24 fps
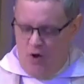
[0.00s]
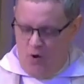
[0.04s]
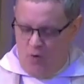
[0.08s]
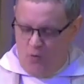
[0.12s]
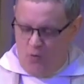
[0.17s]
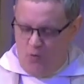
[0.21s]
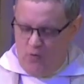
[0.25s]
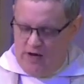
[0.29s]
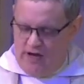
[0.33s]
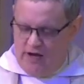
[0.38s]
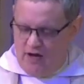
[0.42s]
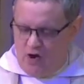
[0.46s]

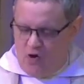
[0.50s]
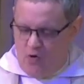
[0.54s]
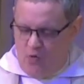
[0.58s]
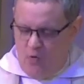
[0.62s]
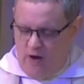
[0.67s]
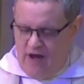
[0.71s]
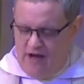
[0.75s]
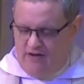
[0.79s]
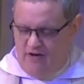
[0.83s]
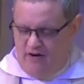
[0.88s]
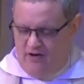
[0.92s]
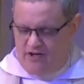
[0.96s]

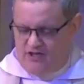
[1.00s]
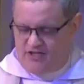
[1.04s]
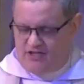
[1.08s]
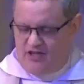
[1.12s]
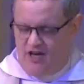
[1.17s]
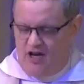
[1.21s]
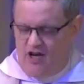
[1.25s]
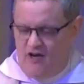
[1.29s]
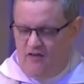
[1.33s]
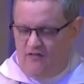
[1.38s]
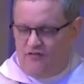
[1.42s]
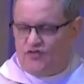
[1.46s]
reacquaint
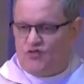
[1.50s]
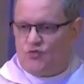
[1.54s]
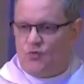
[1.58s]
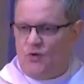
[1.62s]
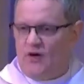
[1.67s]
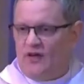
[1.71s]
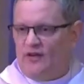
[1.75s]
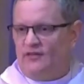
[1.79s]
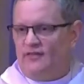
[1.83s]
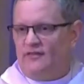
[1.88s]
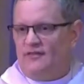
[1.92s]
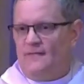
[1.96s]
ourselves
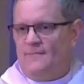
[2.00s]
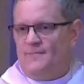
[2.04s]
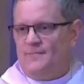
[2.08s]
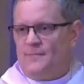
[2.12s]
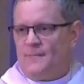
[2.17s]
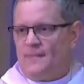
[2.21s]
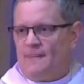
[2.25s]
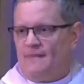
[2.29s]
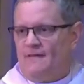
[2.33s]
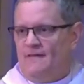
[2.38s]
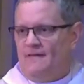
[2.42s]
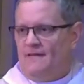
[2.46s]
with
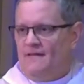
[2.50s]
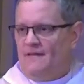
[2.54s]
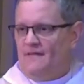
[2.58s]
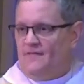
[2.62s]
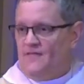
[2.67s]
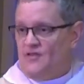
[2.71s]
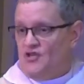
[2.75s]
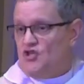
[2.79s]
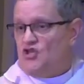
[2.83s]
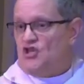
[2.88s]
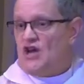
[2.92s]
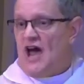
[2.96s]

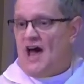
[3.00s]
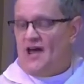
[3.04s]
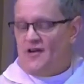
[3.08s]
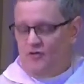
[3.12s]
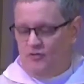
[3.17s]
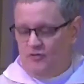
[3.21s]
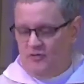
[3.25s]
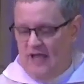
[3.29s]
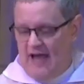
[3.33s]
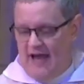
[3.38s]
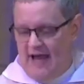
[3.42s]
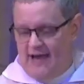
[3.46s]
the
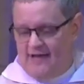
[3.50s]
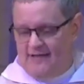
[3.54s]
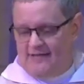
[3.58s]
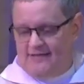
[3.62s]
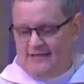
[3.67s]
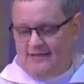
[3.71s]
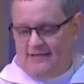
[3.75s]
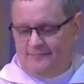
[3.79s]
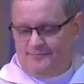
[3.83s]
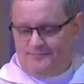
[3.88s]
shadowland.